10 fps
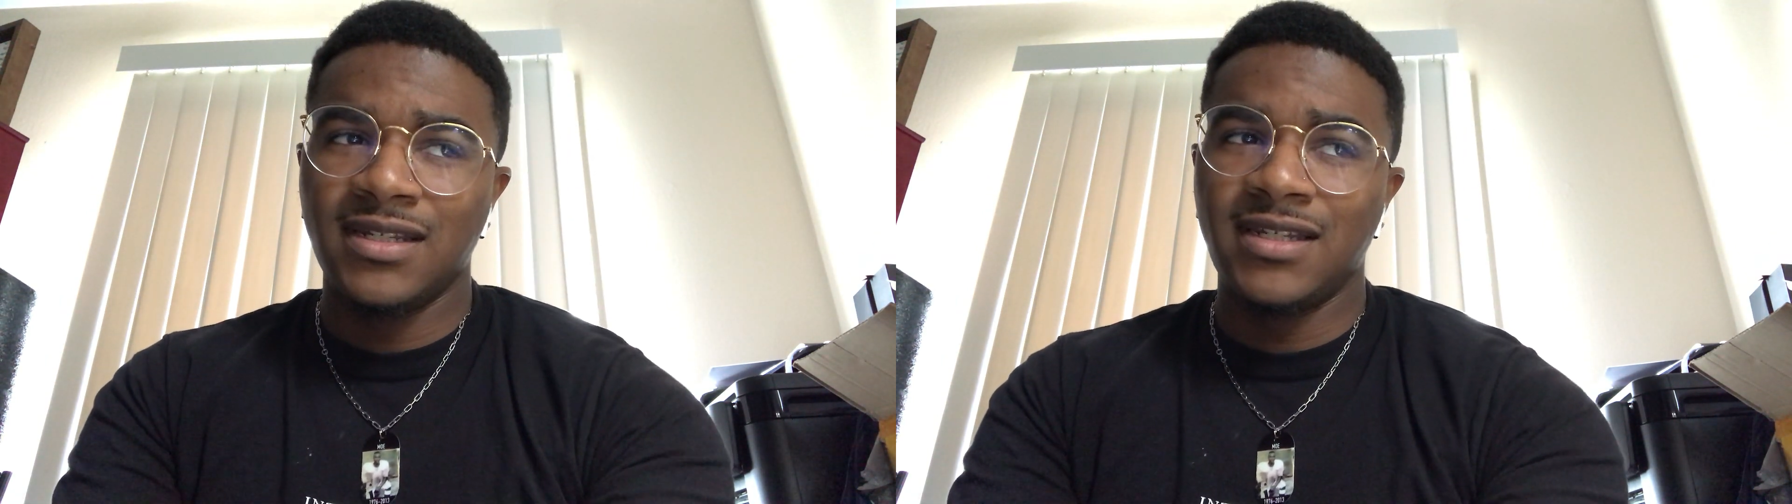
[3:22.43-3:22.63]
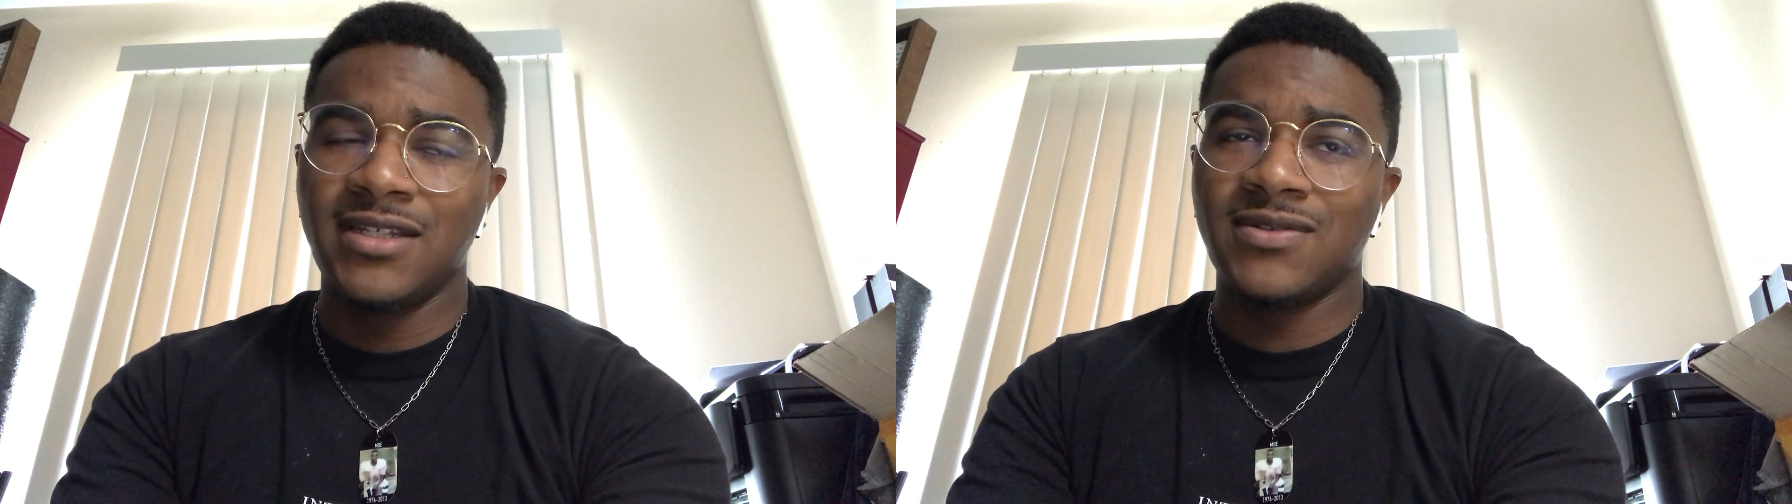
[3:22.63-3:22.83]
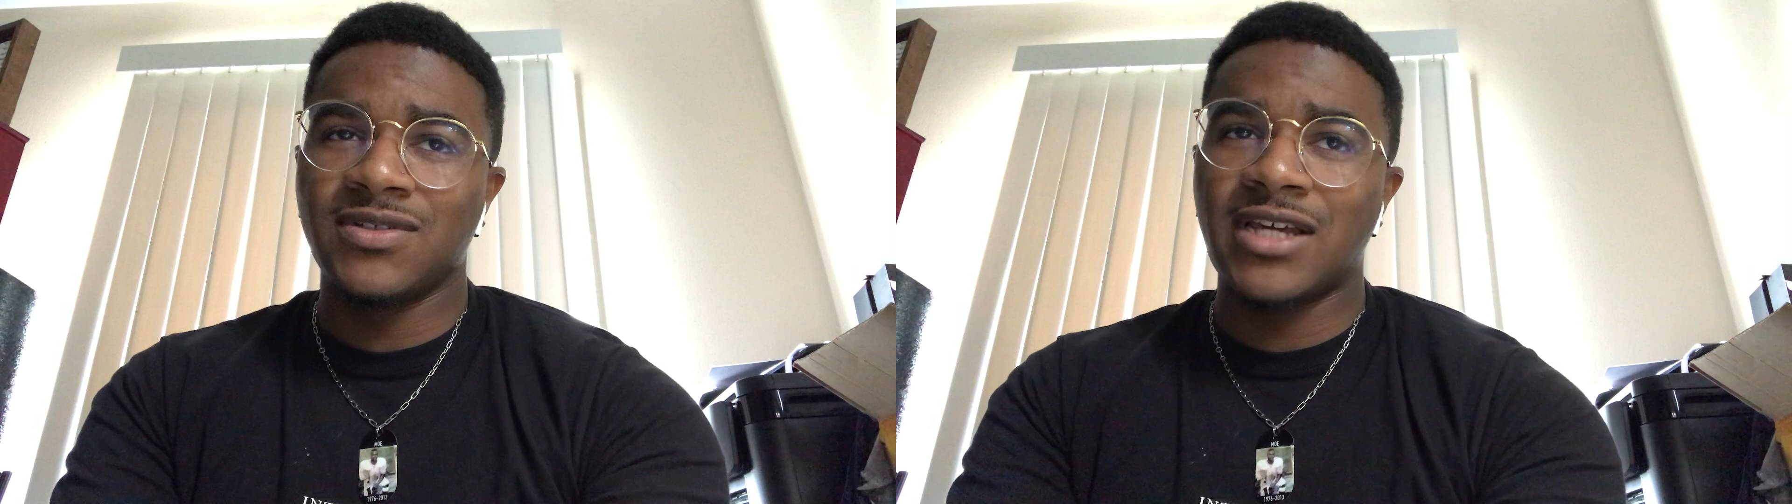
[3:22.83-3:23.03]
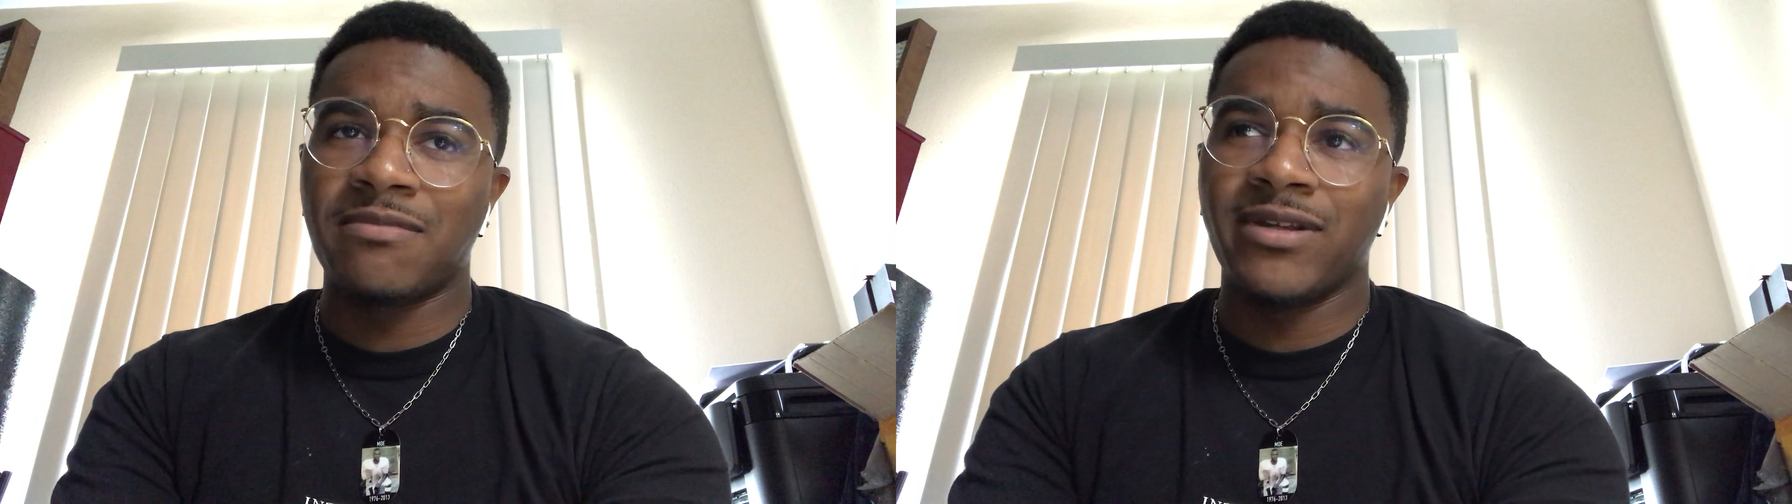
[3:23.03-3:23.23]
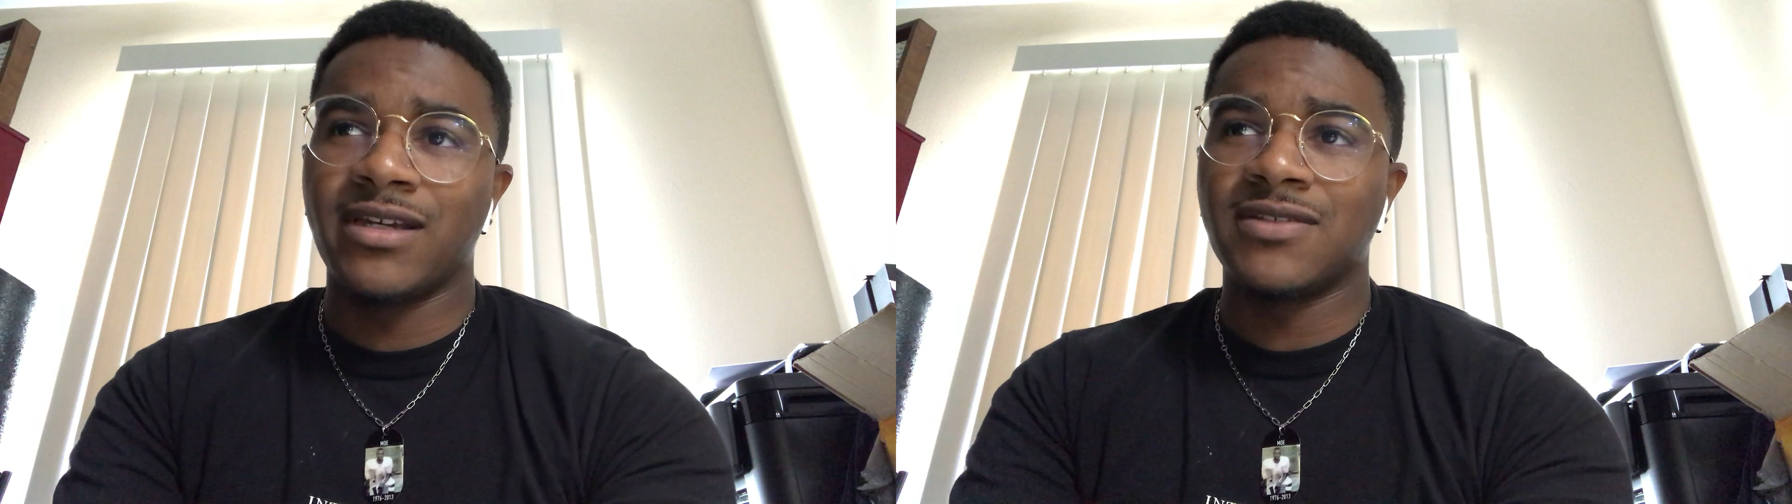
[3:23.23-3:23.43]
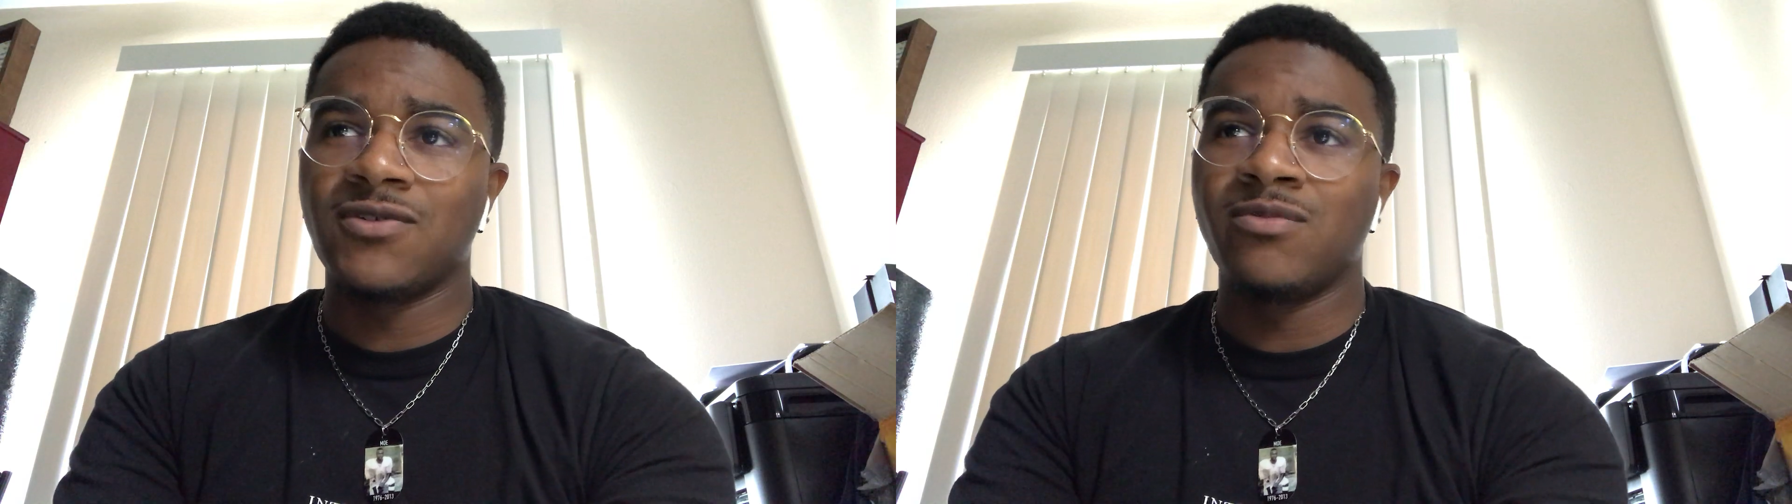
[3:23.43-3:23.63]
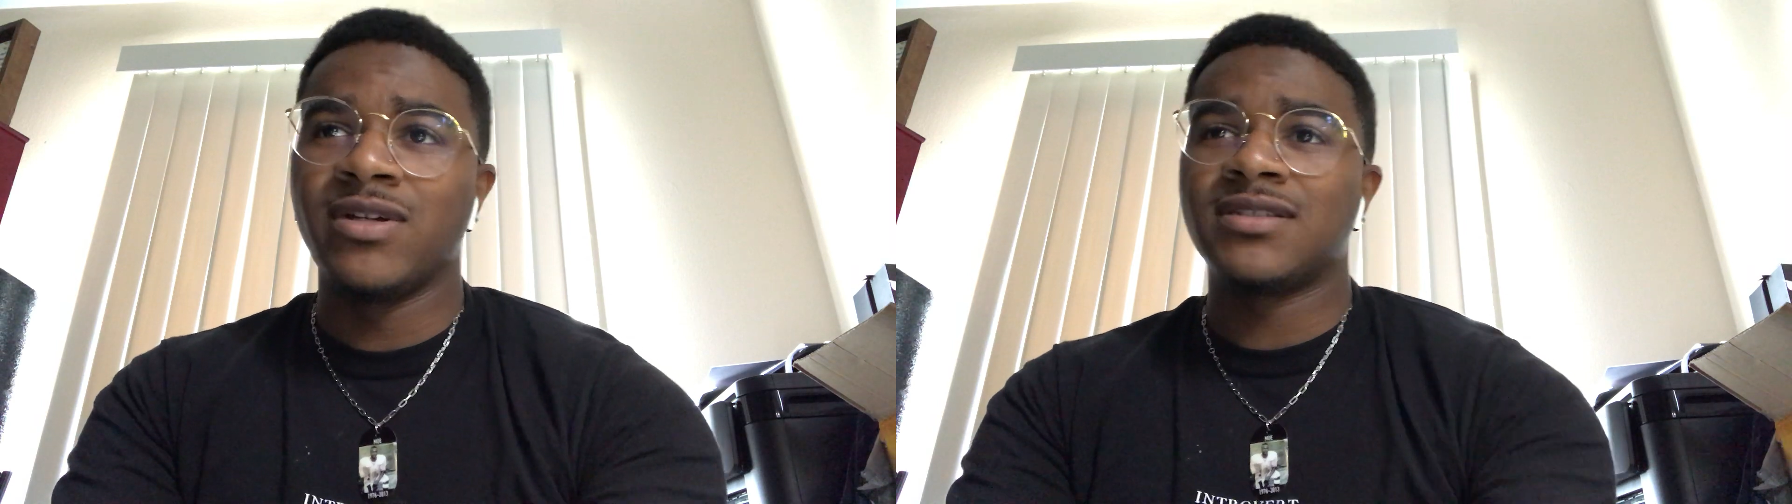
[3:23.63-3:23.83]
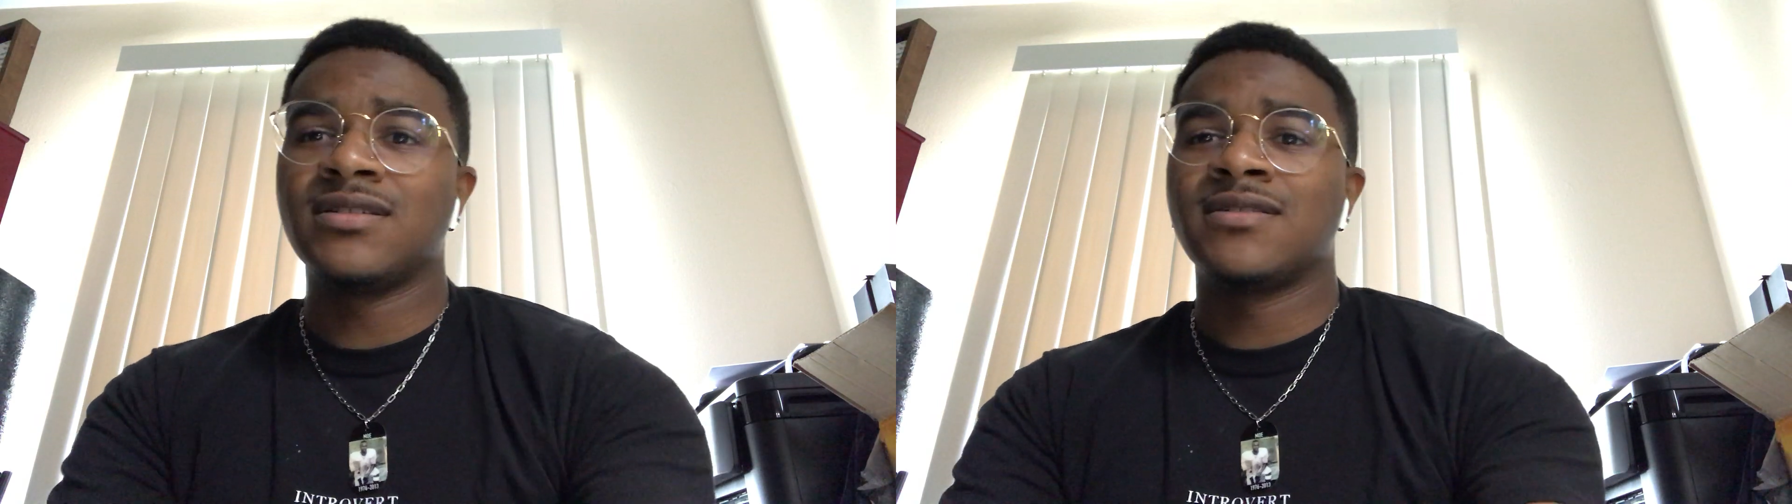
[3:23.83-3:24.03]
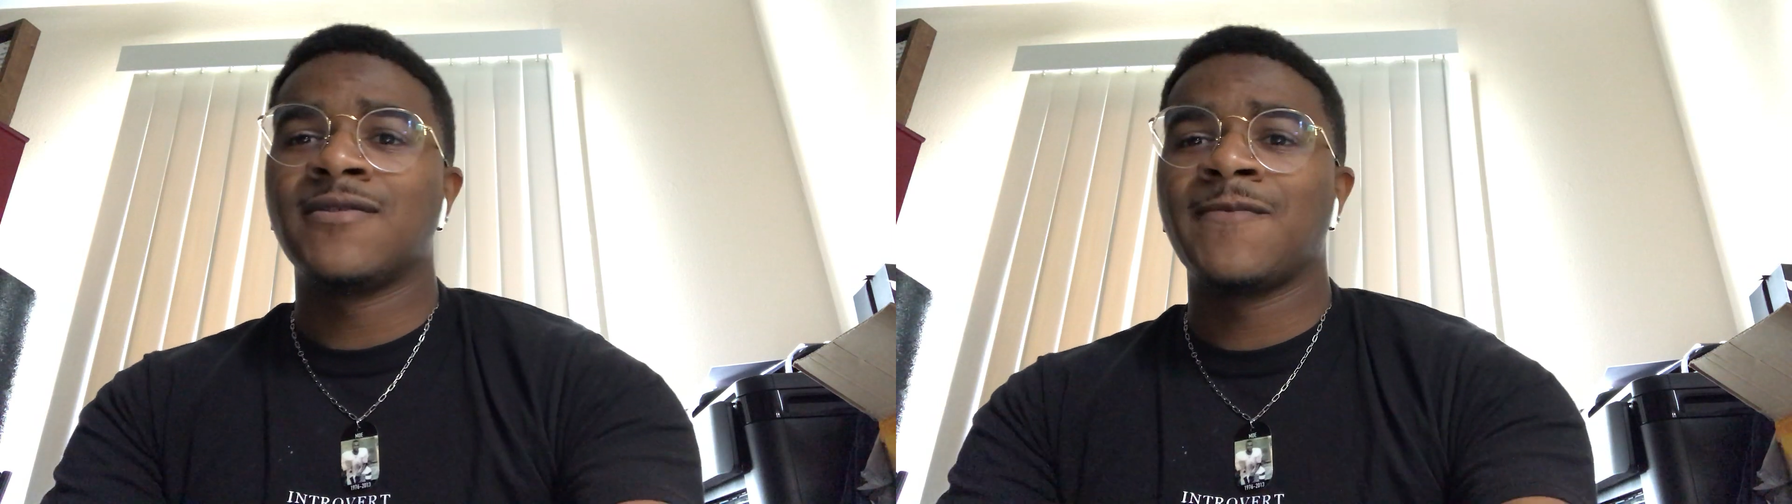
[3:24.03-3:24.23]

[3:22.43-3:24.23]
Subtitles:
diesel shop, like a school bus,